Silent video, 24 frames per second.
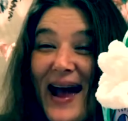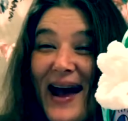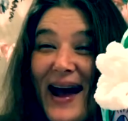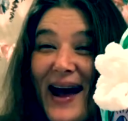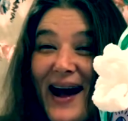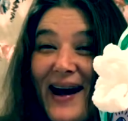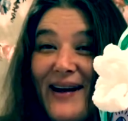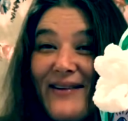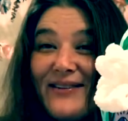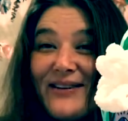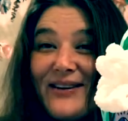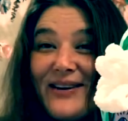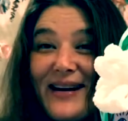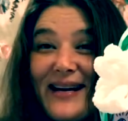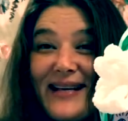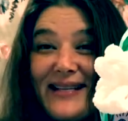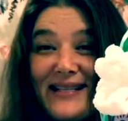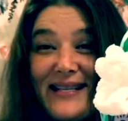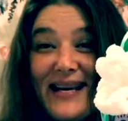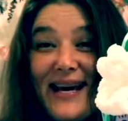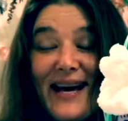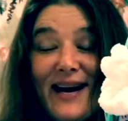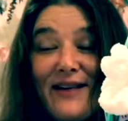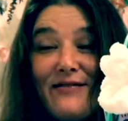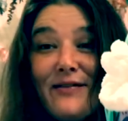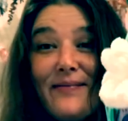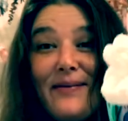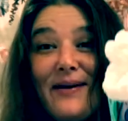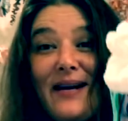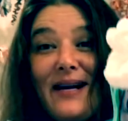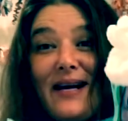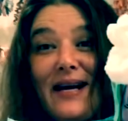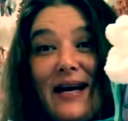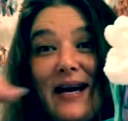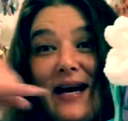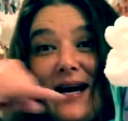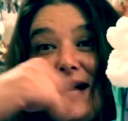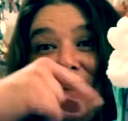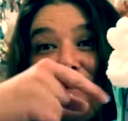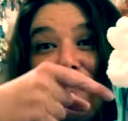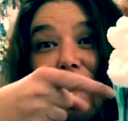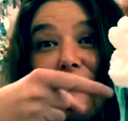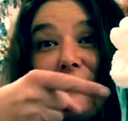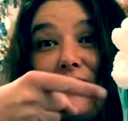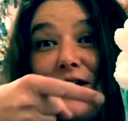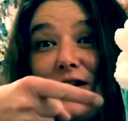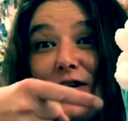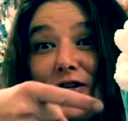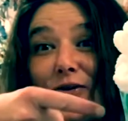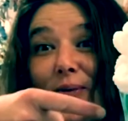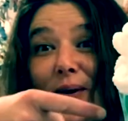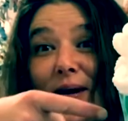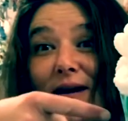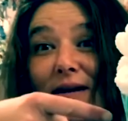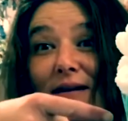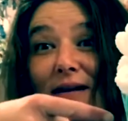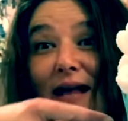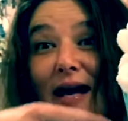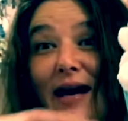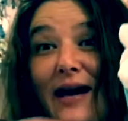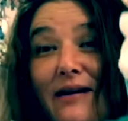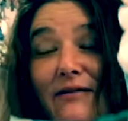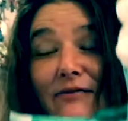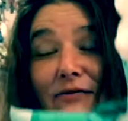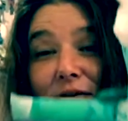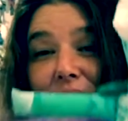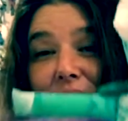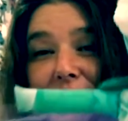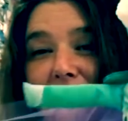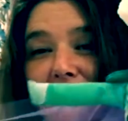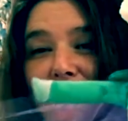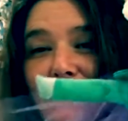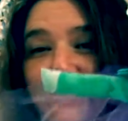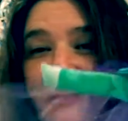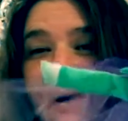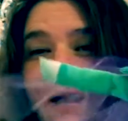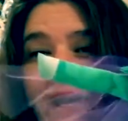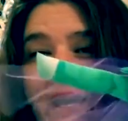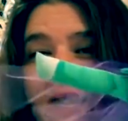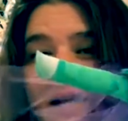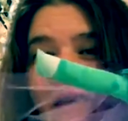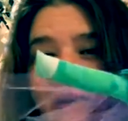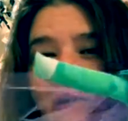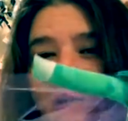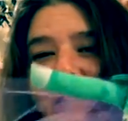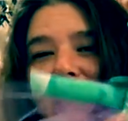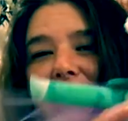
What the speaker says: Have a great day, everybody, and feng shui your life, right?